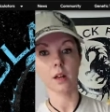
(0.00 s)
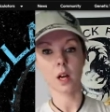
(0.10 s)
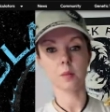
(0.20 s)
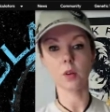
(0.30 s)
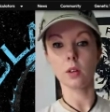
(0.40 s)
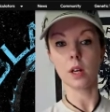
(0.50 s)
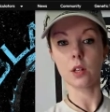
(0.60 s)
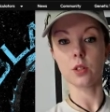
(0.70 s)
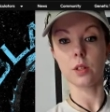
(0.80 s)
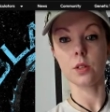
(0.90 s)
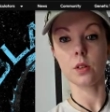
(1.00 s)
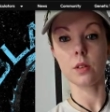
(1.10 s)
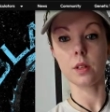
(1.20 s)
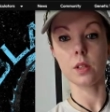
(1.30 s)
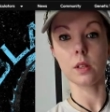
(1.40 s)
I'm going to actually start
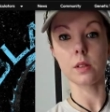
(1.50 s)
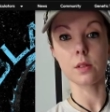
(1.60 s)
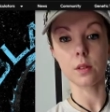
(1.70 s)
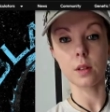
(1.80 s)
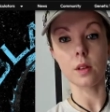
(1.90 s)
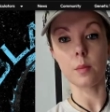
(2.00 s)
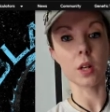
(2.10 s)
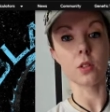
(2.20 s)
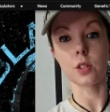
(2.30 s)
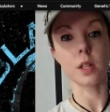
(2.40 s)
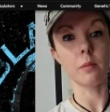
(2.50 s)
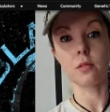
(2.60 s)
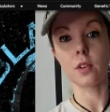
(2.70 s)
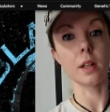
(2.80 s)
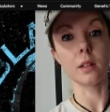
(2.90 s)
this and because I'm going to just keep
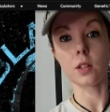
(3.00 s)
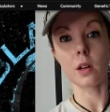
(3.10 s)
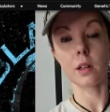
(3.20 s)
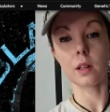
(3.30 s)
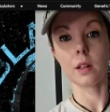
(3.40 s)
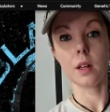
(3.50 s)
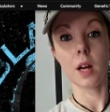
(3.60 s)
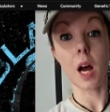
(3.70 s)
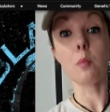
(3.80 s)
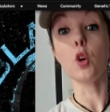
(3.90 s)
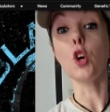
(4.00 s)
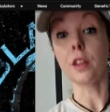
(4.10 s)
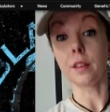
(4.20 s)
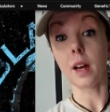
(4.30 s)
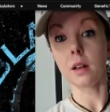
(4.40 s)
freaking talking. I'm good
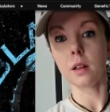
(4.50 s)
at that.